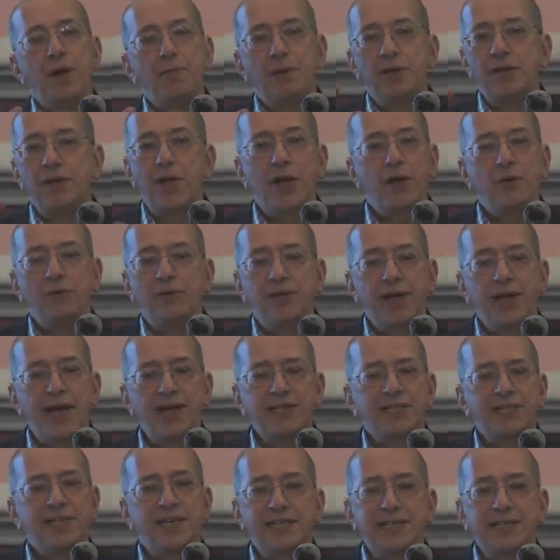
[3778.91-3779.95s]
But no, the
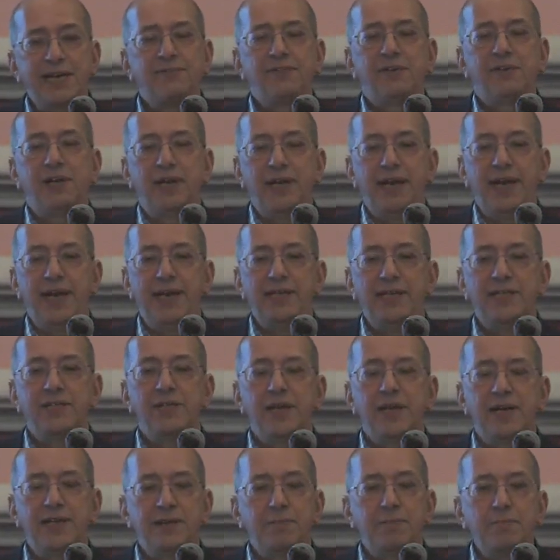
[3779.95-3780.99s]
essay definitely is,
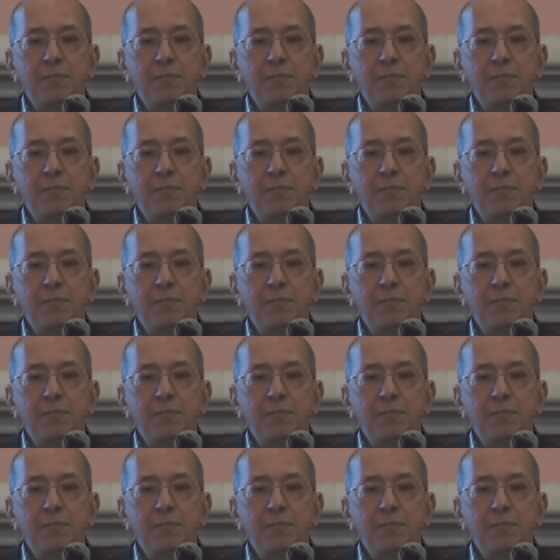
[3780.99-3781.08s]
is a